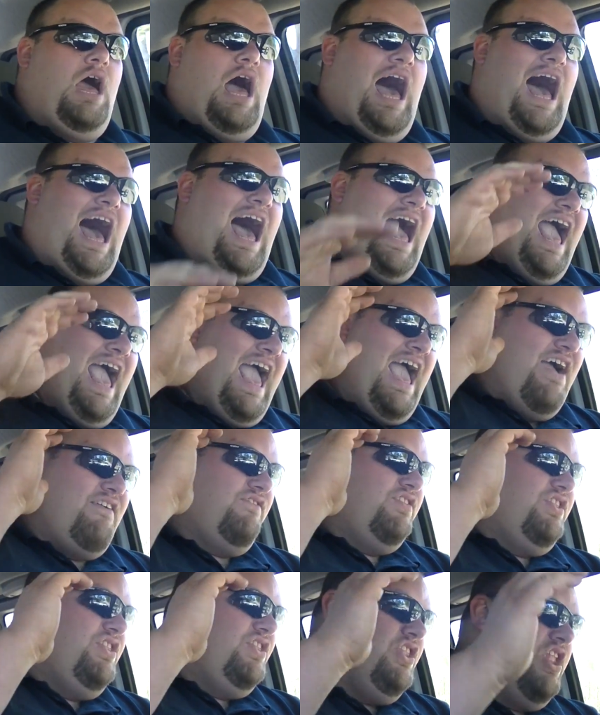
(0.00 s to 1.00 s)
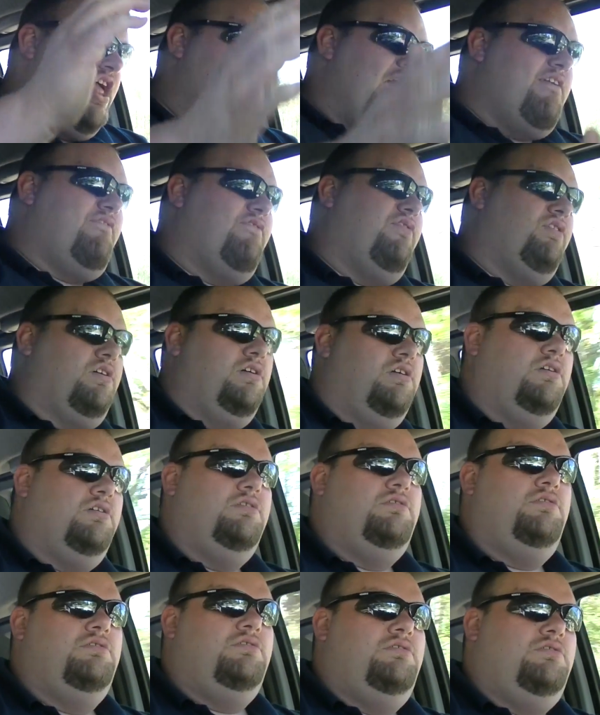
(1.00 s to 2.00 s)
I have never
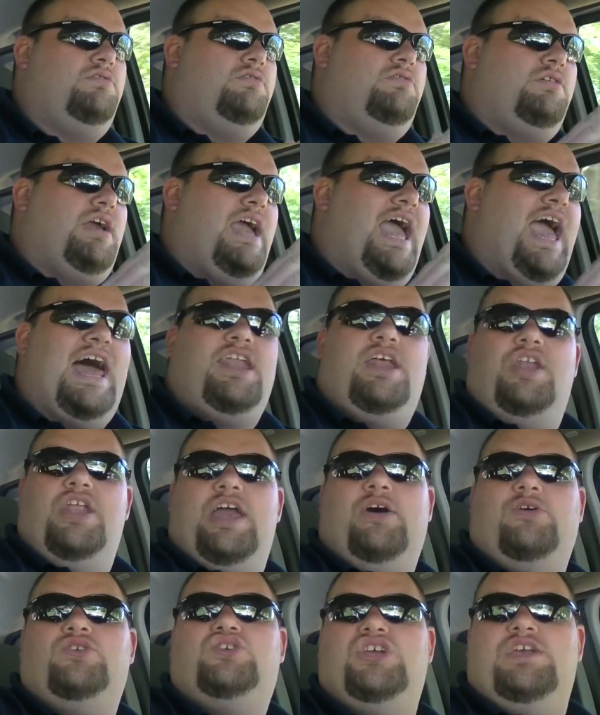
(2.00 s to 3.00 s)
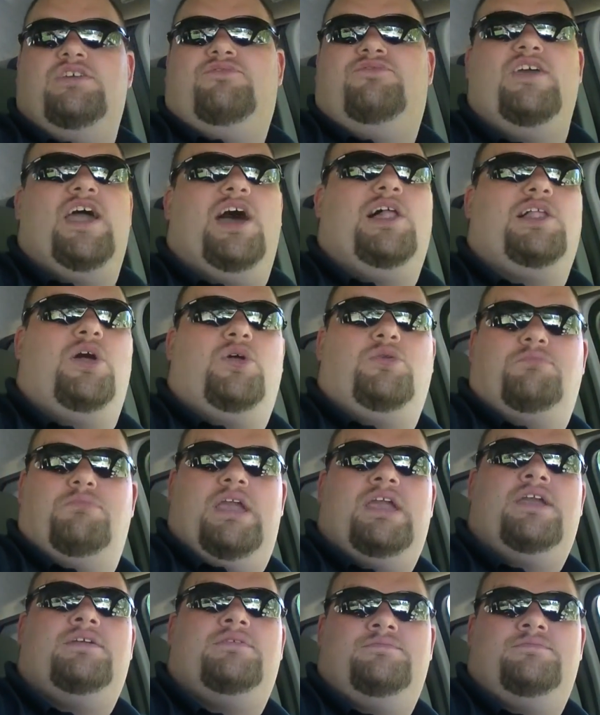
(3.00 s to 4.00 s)
had an LG fail on me.